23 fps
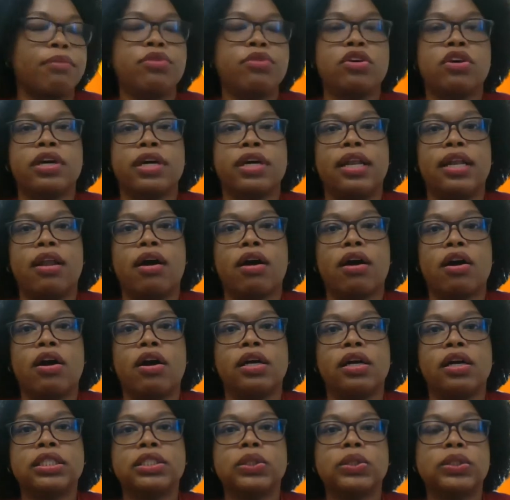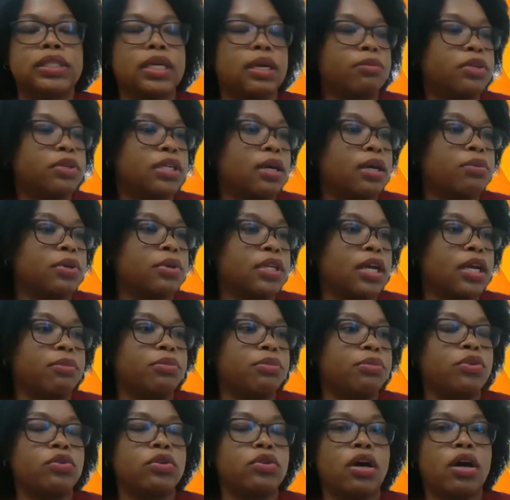You can log on to
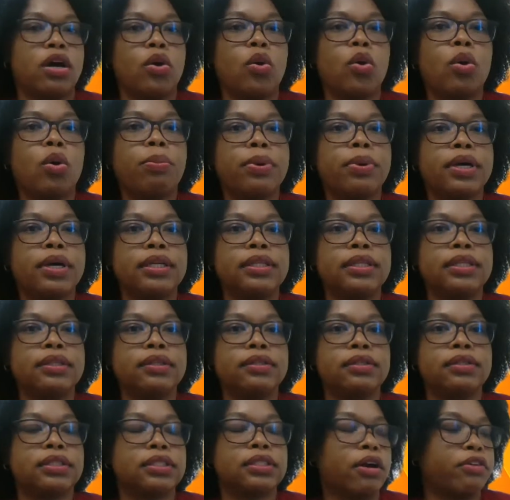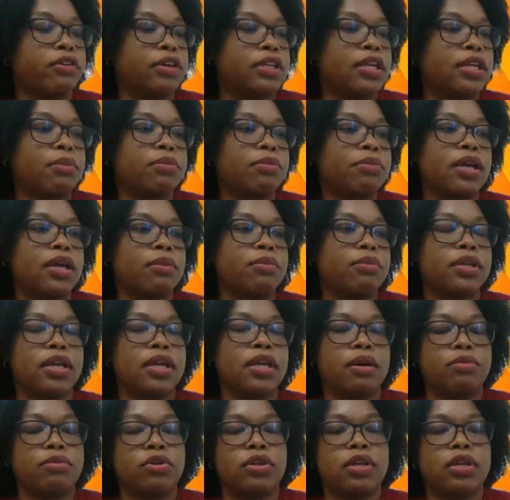
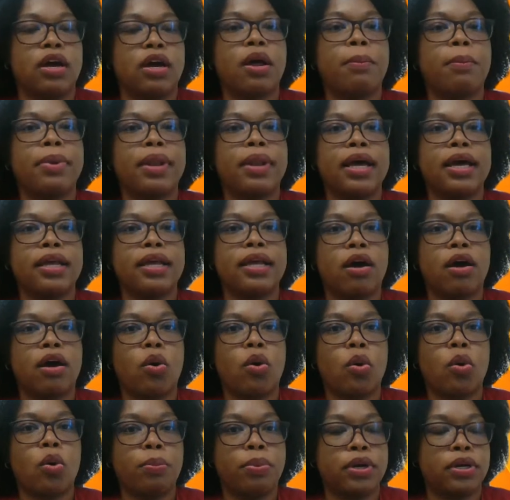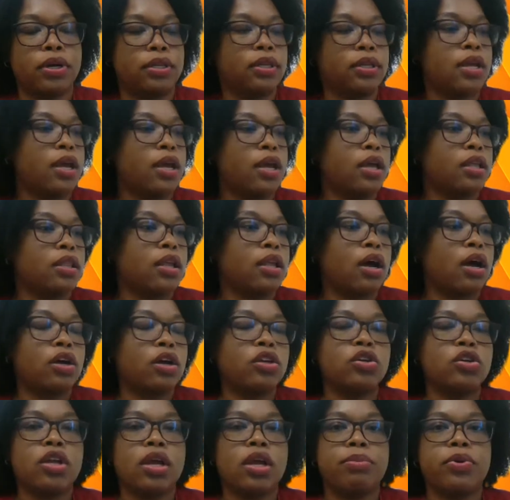
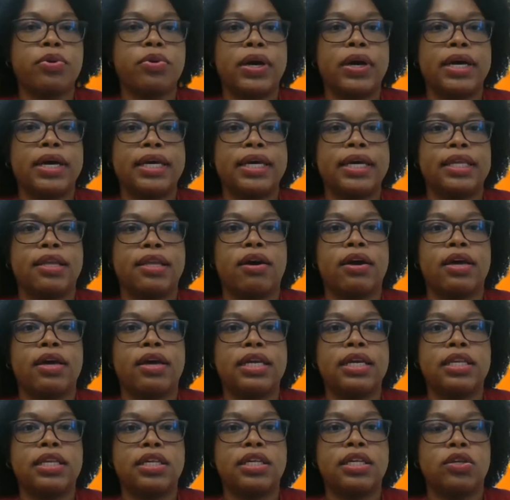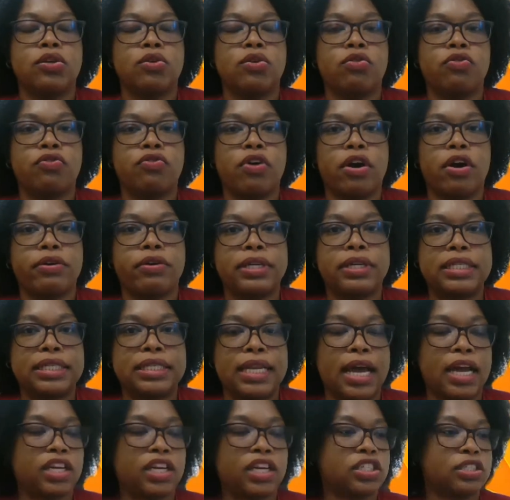
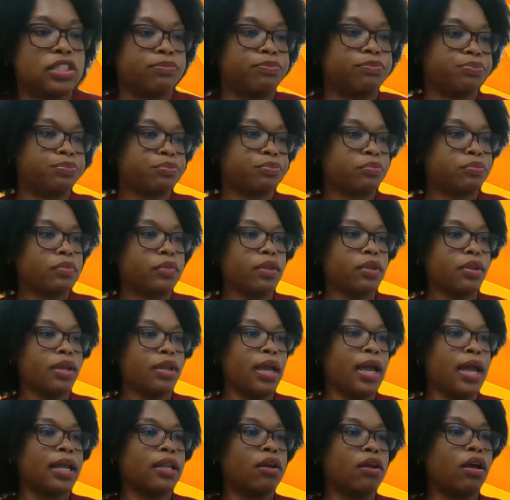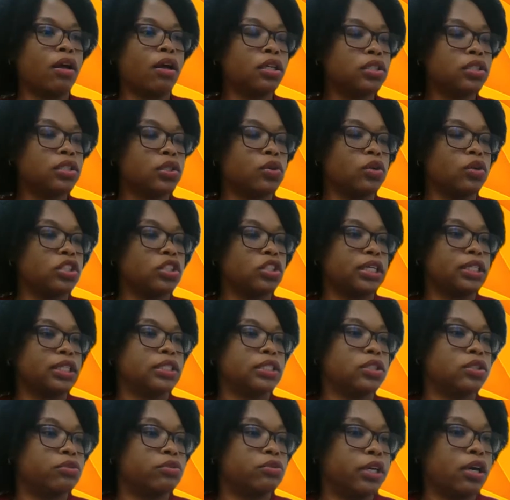www.apply.open.uwi.edu/. And also,
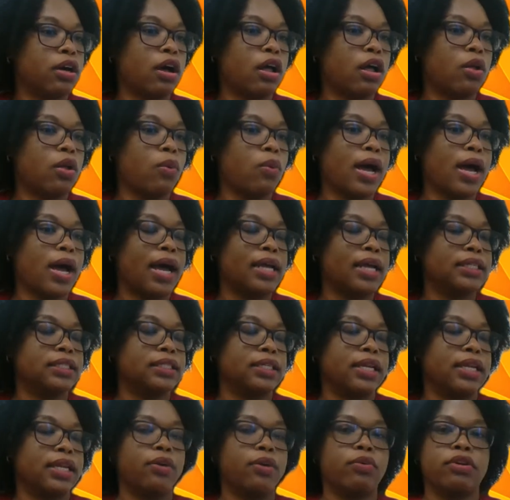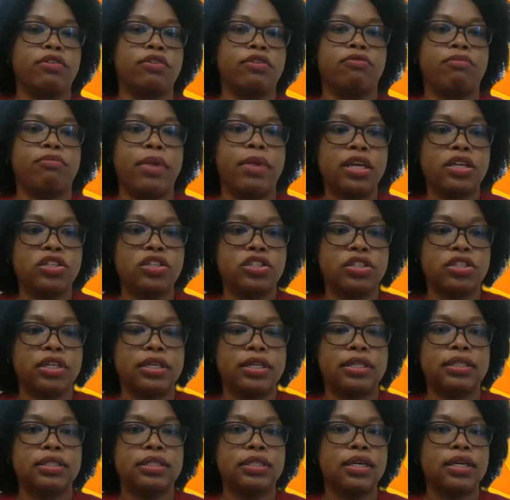just to recall what Antoinette would have
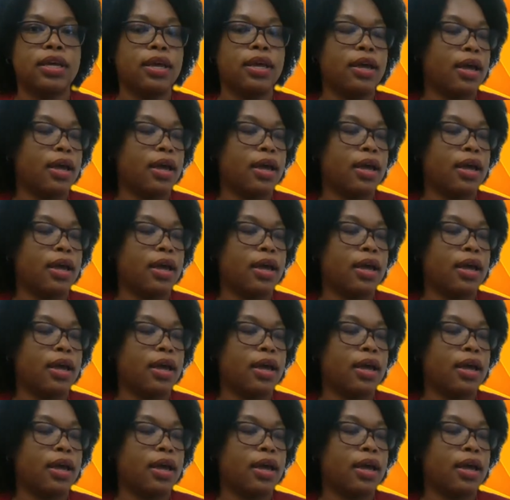mentioned